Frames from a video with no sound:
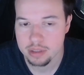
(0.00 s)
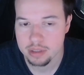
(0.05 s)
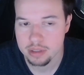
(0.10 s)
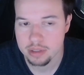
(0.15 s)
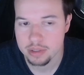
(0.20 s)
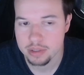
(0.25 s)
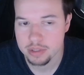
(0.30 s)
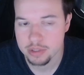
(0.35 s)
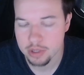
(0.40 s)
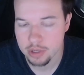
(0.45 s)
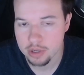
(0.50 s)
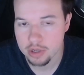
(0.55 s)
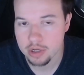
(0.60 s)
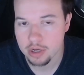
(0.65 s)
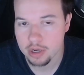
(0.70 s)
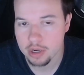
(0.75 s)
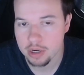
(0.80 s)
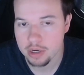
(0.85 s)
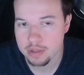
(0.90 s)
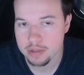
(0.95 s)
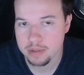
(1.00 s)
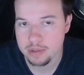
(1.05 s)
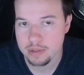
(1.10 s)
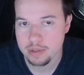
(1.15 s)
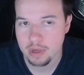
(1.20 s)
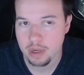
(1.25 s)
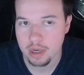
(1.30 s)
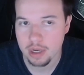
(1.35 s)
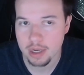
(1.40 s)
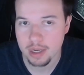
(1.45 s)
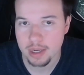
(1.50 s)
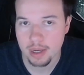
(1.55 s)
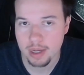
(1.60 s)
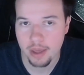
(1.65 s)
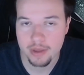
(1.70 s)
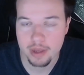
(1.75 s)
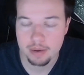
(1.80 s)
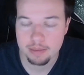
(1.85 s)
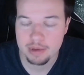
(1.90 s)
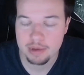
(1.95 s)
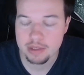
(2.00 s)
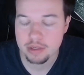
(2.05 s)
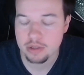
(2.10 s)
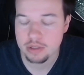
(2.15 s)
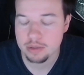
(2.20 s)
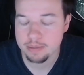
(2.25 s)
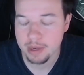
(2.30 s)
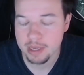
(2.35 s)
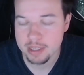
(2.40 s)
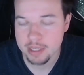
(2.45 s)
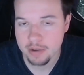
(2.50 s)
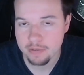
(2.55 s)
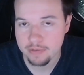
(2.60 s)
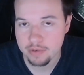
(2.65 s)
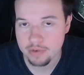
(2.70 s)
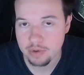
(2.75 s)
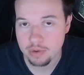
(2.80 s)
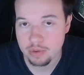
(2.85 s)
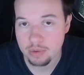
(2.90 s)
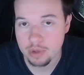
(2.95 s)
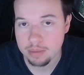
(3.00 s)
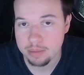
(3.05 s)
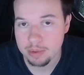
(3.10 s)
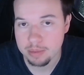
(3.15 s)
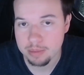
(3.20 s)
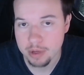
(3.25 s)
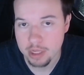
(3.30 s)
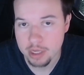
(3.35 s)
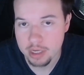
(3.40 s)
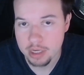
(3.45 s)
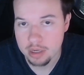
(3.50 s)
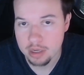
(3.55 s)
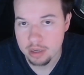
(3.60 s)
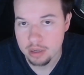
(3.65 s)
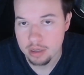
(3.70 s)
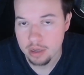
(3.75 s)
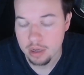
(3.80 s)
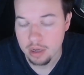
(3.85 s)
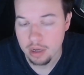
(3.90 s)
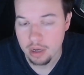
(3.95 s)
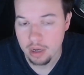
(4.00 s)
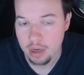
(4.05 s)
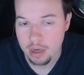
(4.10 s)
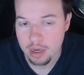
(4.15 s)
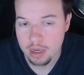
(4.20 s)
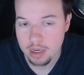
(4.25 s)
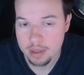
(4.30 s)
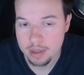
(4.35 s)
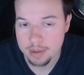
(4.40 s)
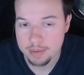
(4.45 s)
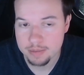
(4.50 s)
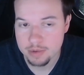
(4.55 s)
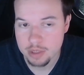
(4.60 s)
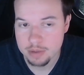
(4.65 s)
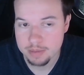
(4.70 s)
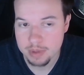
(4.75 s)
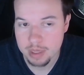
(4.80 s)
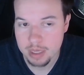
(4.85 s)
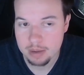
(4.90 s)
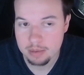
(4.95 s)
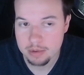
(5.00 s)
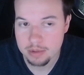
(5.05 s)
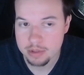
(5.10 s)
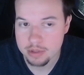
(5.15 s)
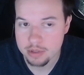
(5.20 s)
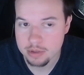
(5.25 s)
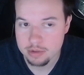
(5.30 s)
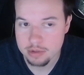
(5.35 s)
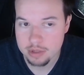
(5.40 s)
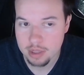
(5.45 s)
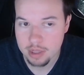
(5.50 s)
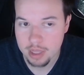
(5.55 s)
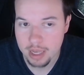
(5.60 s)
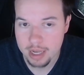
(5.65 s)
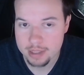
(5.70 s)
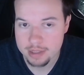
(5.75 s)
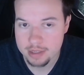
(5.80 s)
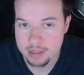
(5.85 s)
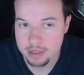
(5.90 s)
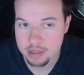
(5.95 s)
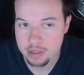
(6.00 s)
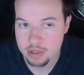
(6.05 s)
certain cards. I think a Mystical Space Typhoon would have been pretty good. Just being able to select and